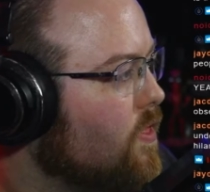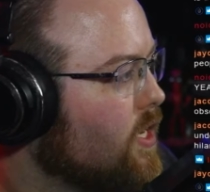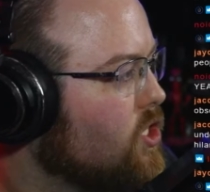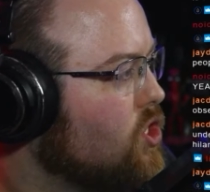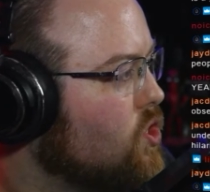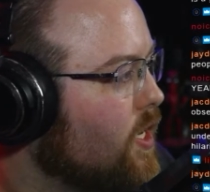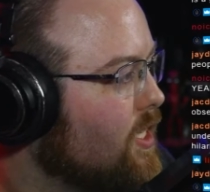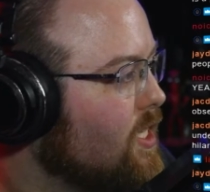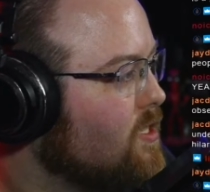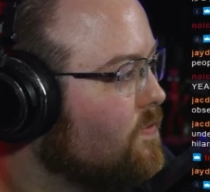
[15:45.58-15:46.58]
like
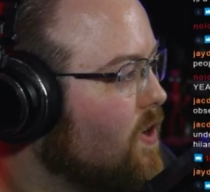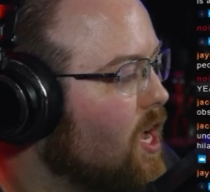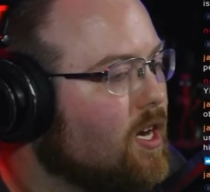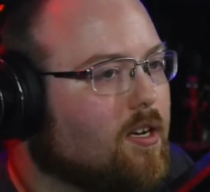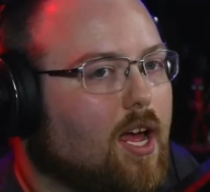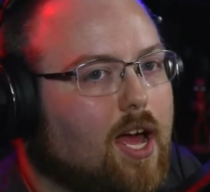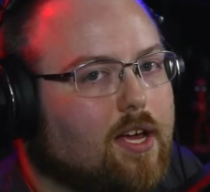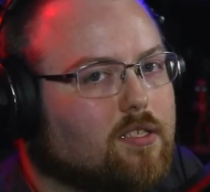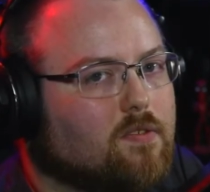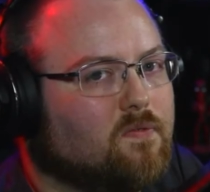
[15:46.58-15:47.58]
strictly defined
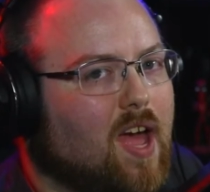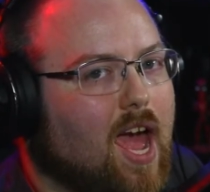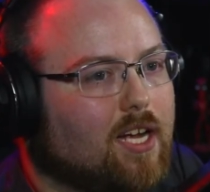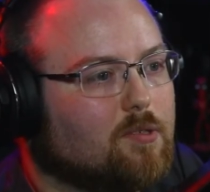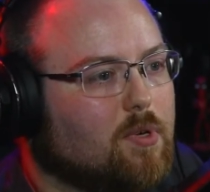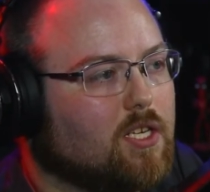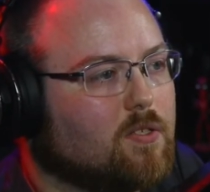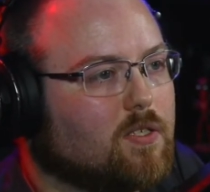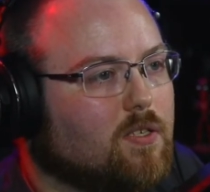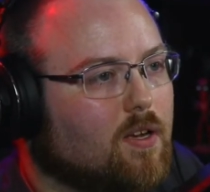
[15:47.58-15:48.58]
as fact
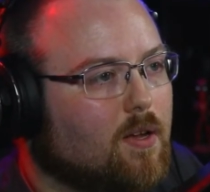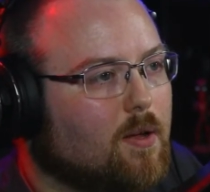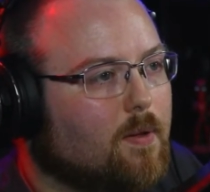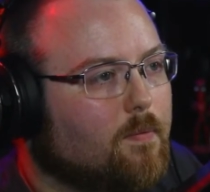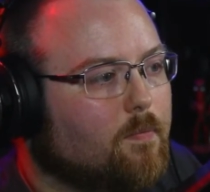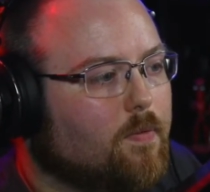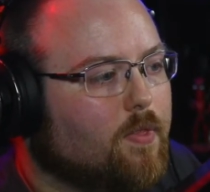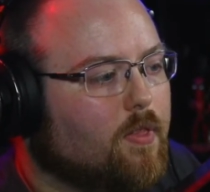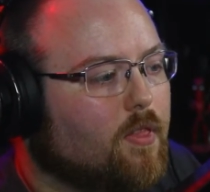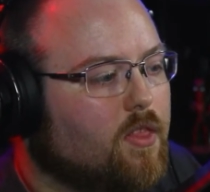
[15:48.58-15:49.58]
because
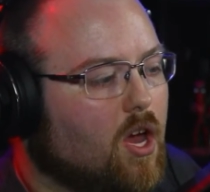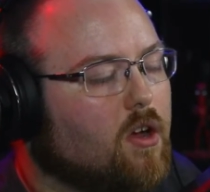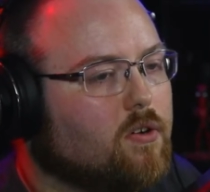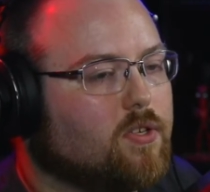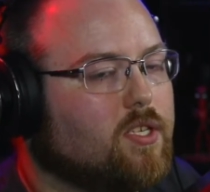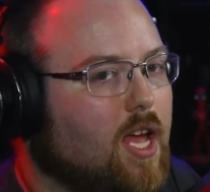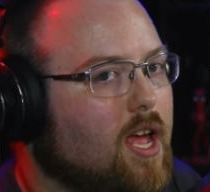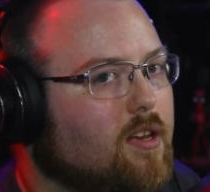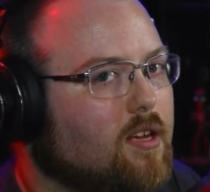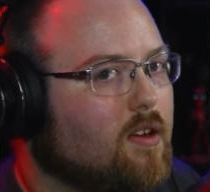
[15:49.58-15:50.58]
the
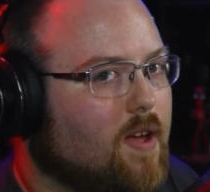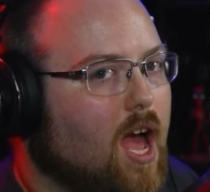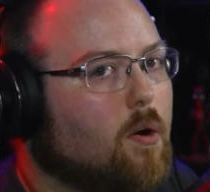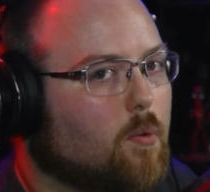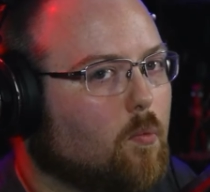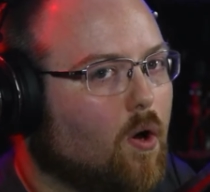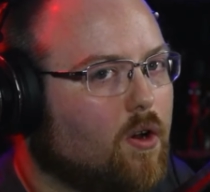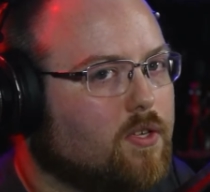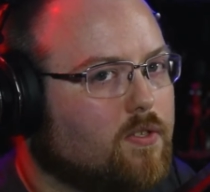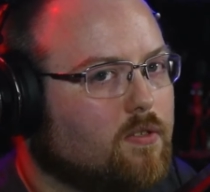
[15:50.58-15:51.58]
understanding of how it
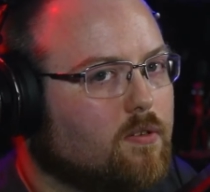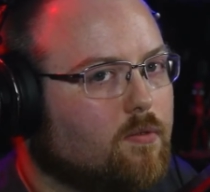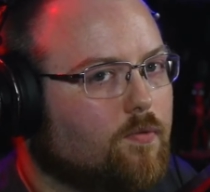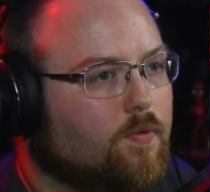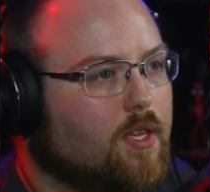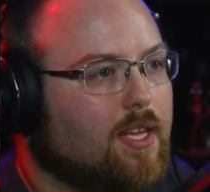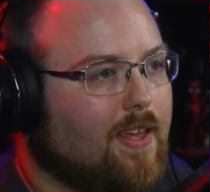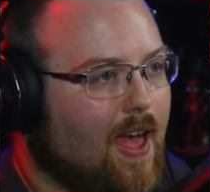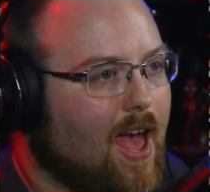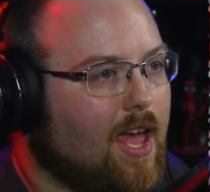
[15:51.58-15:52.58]
works
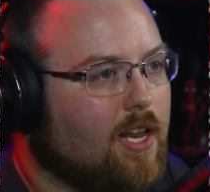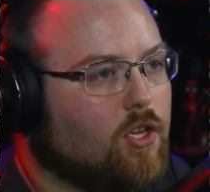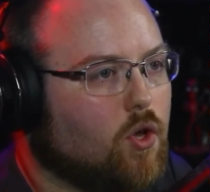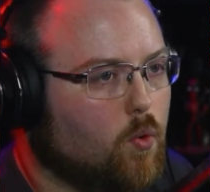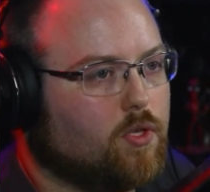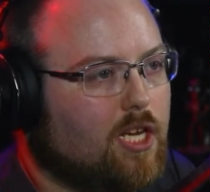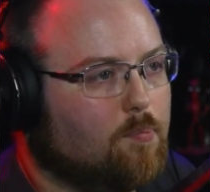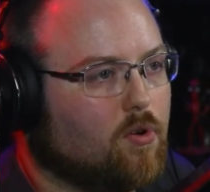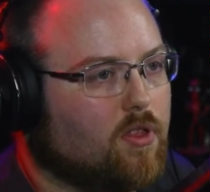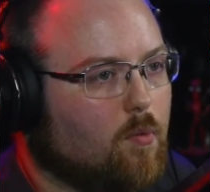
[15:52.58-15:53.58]
can go
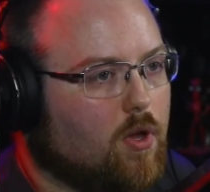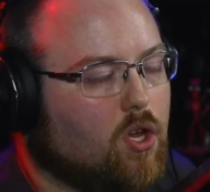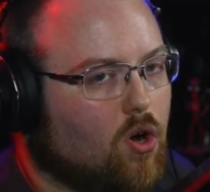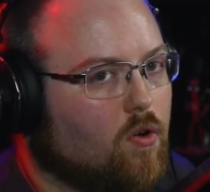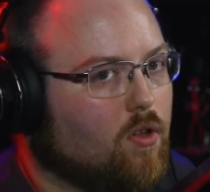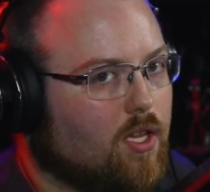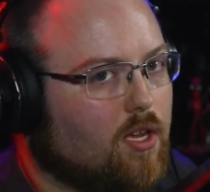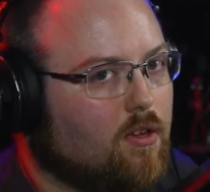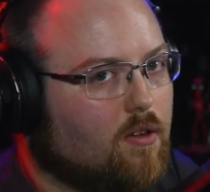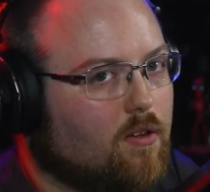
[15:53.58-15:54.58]
deeper than we
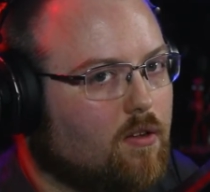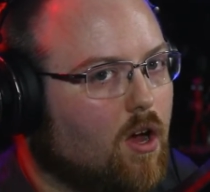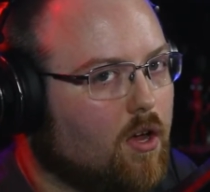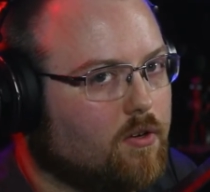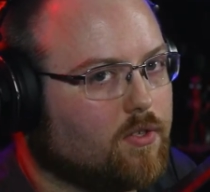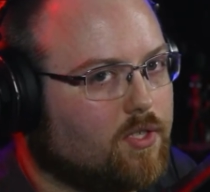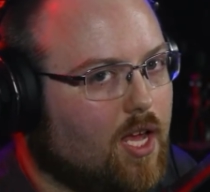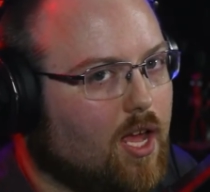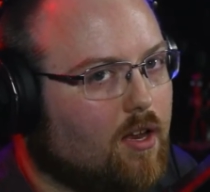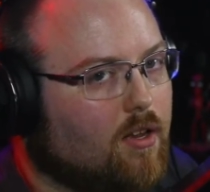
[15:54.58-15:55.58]
currently
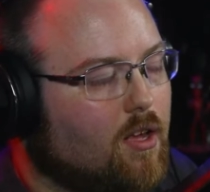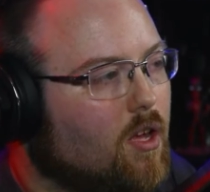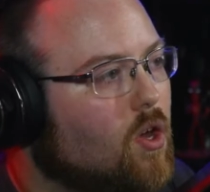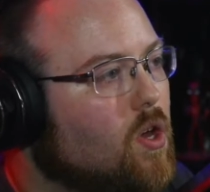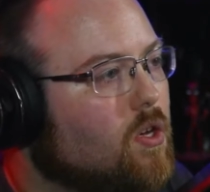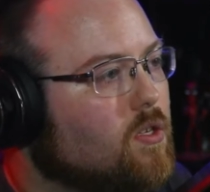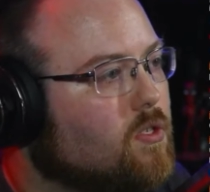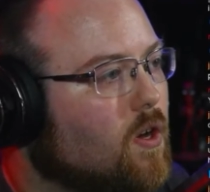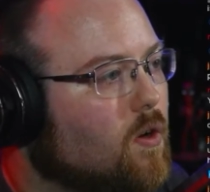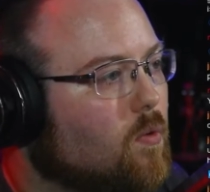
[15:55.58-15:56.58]
understand.
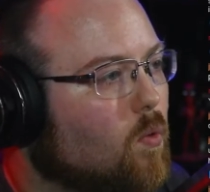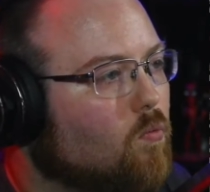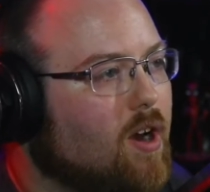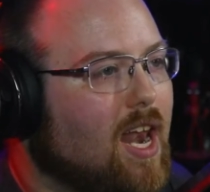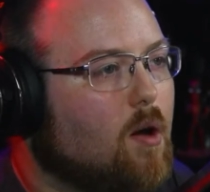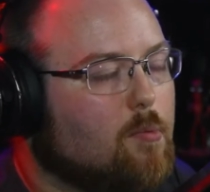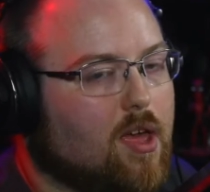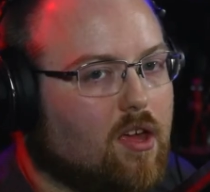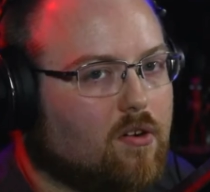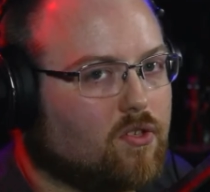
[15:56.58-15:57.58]
So right now we
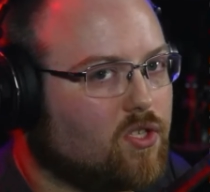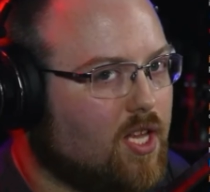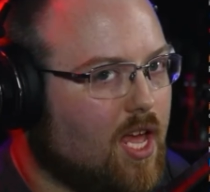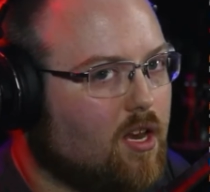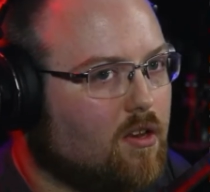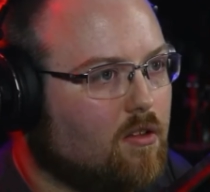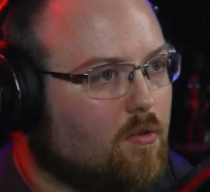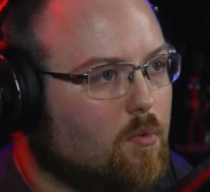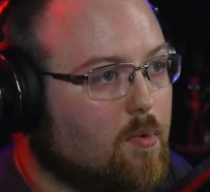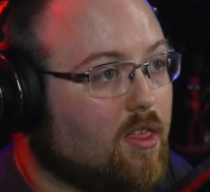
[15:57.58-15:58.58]
may
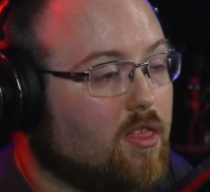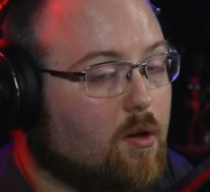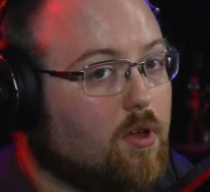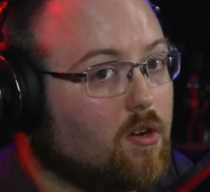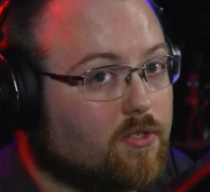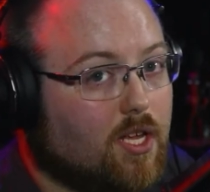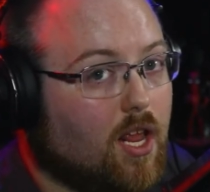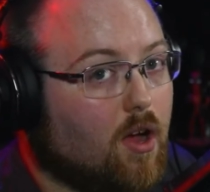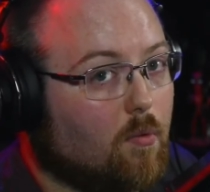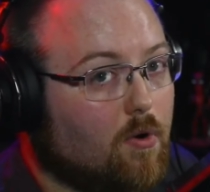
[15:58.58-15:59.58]
think we
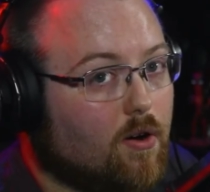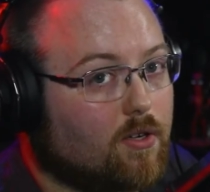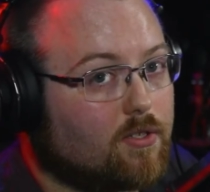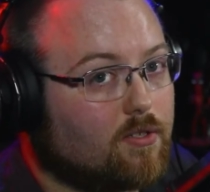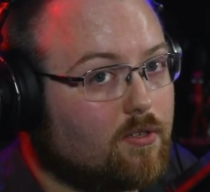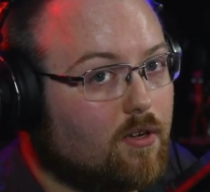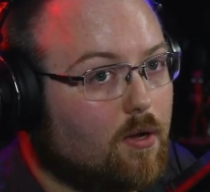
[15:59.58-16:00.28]
understand how it works,